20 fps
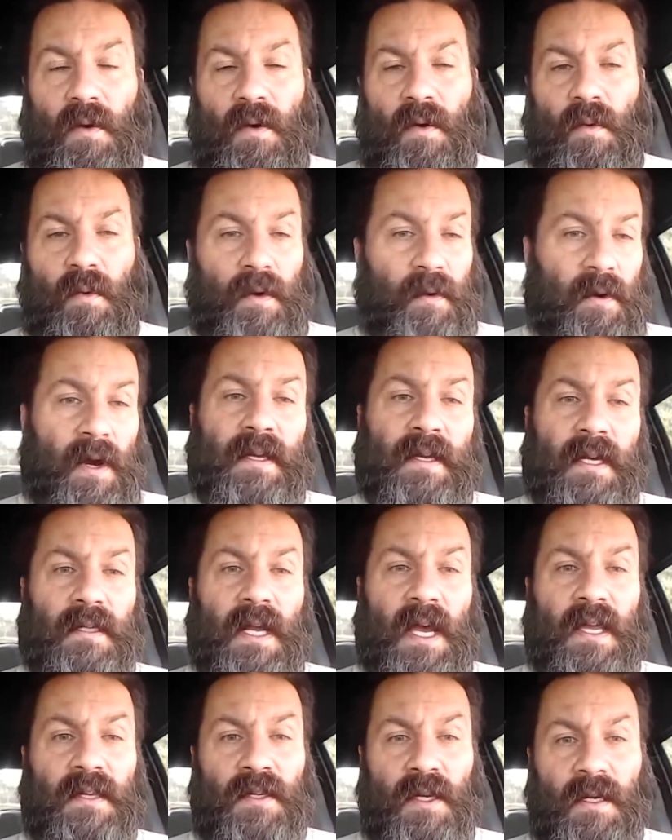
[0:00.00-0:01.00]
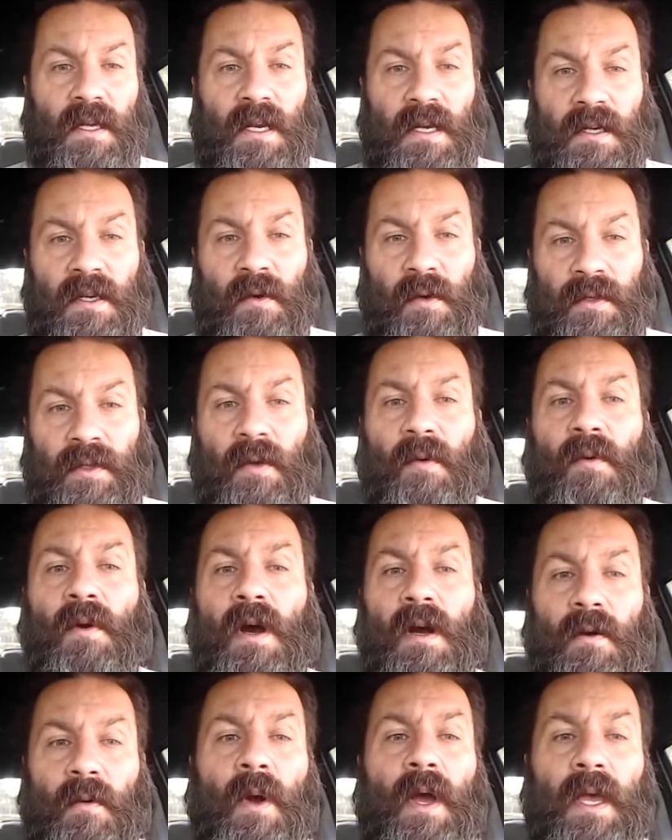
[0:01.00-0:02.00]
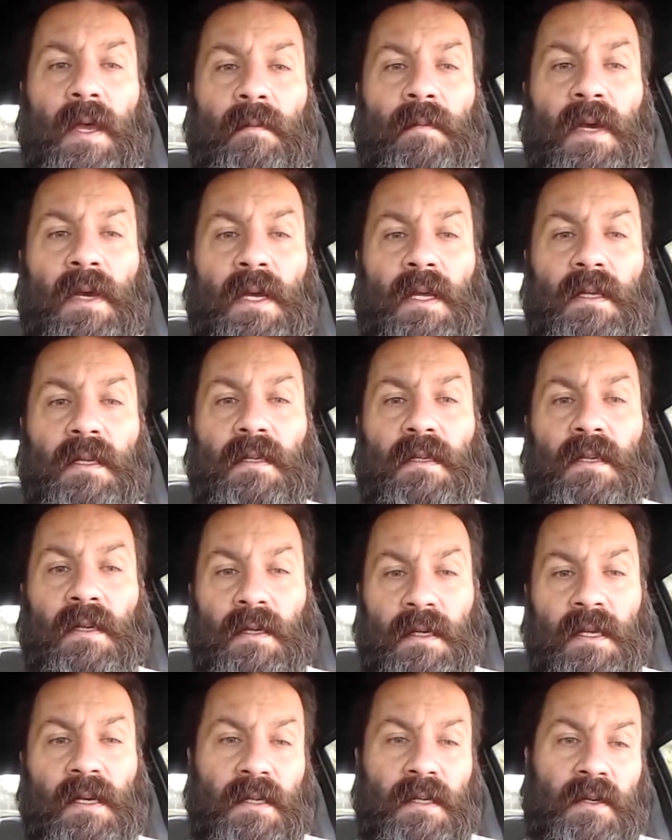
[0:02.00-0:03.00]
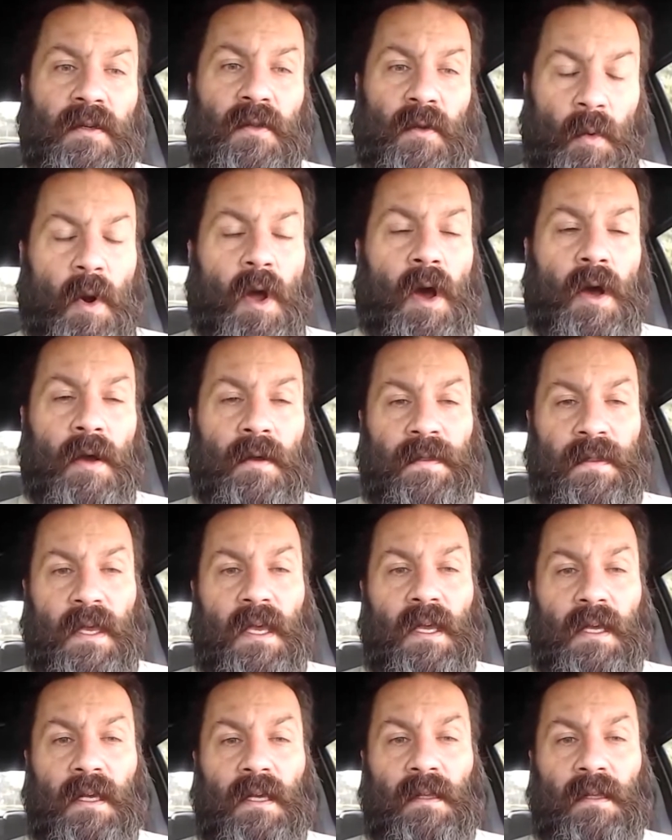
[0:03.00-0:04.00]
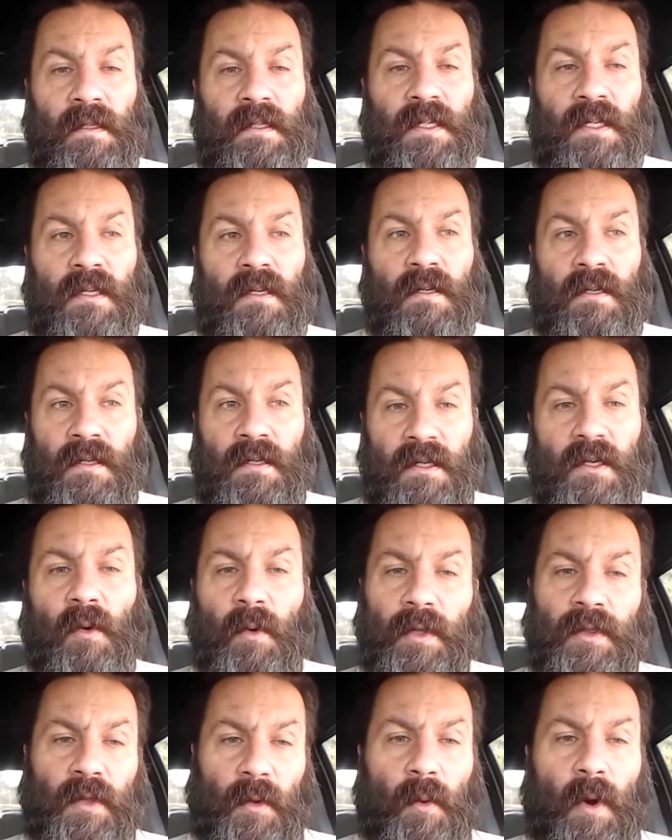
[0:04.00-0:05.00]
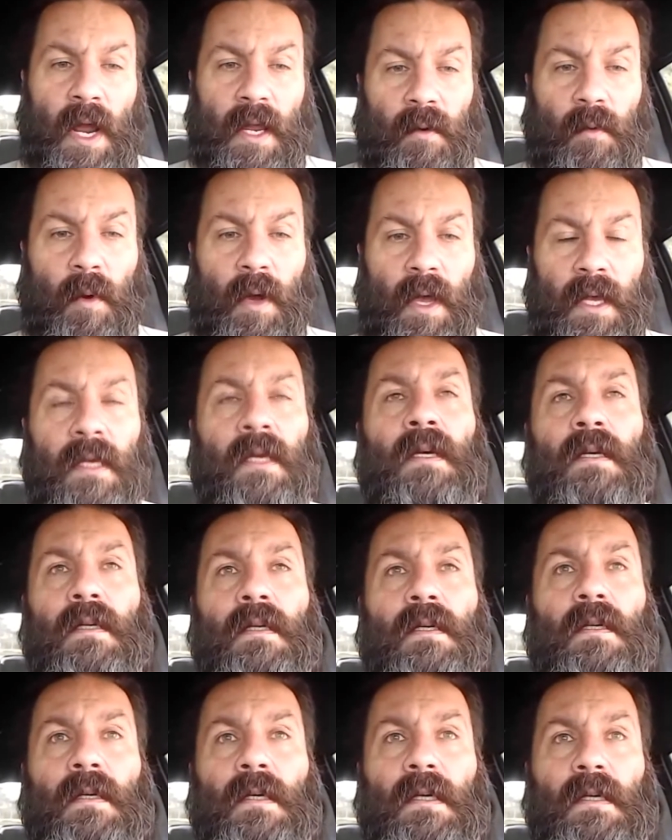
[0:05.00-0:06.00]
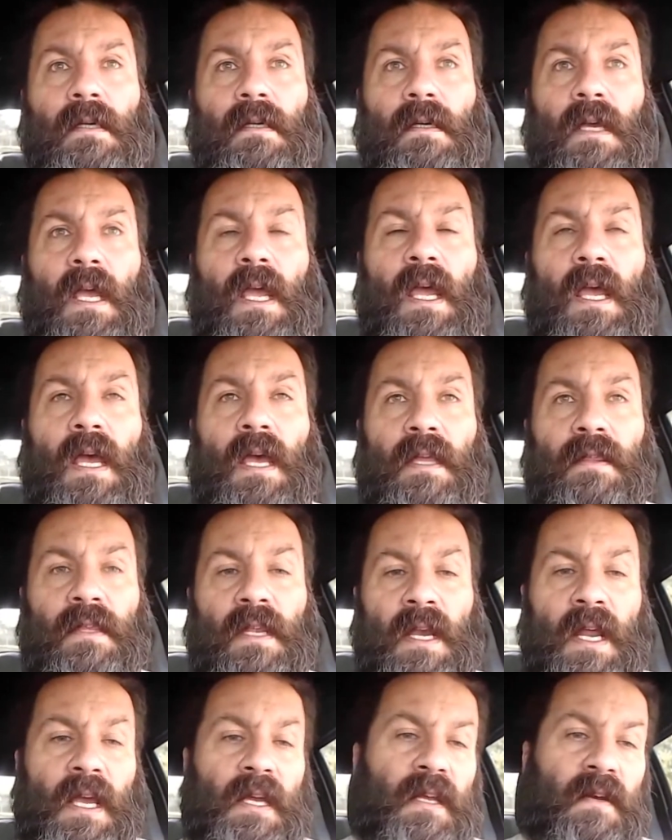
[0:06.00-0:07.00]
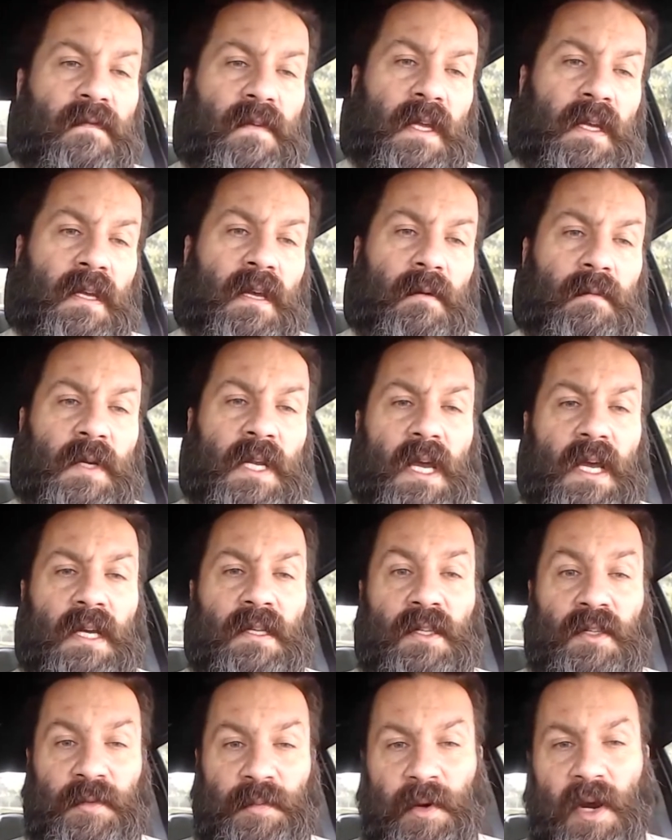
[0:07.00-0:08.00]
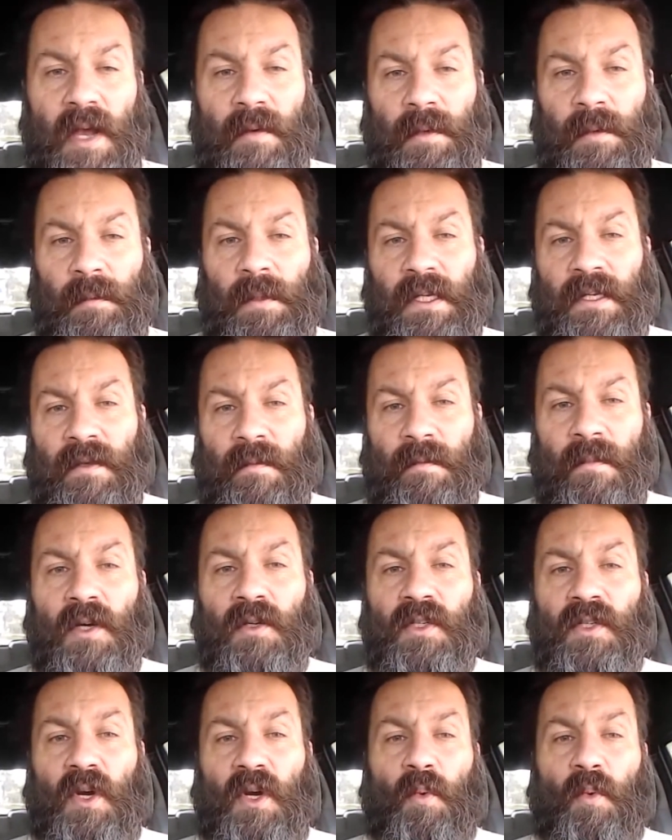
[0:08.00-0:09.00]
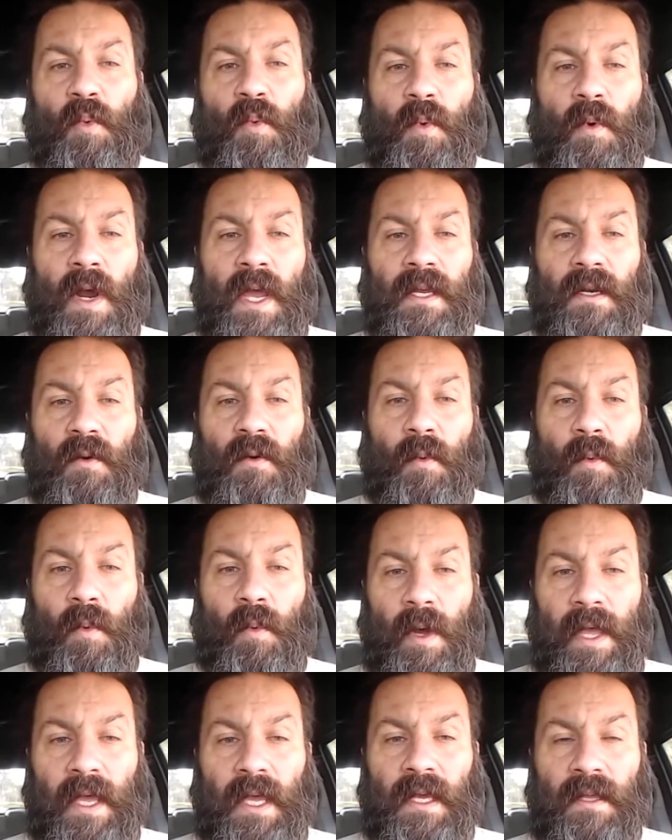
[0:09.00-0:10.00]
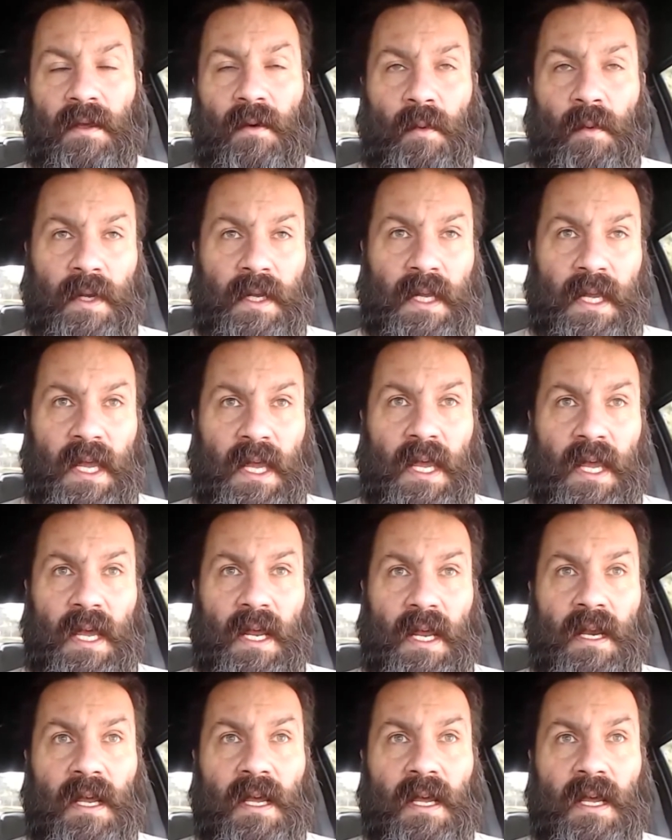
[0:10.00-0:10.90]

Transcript: we recognize you're going to do it the wrong way, but you're going to do the wrong thing, at least do it the right way. And the negative income tax is probably the most right way that we can